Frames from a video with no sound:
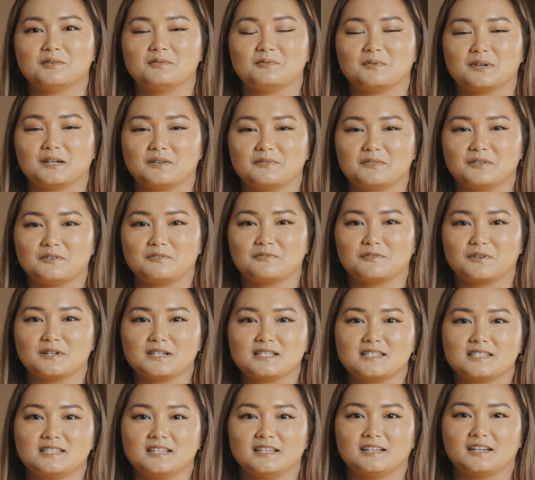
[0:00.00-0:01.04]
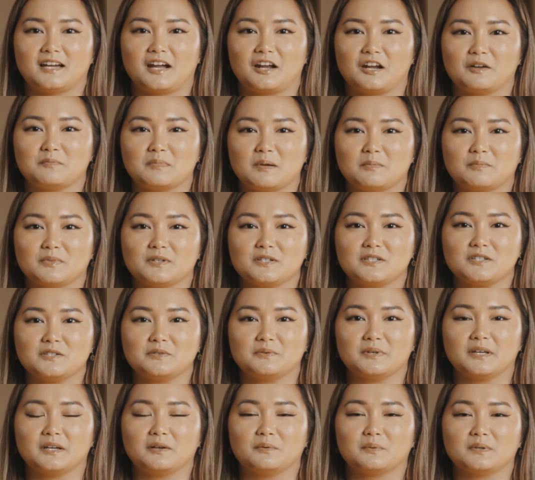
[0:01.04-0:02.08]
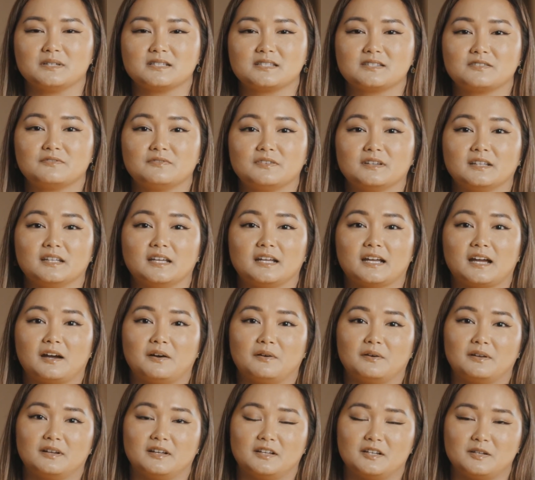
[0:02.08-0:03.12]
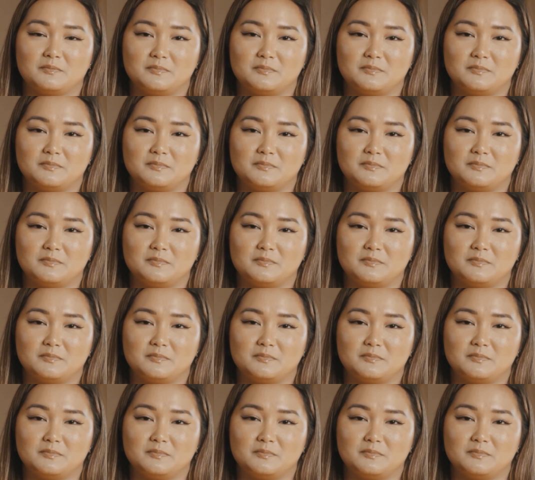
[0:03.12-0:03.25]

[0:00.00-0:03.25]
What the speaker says: One of the first things I remember doing was filling out an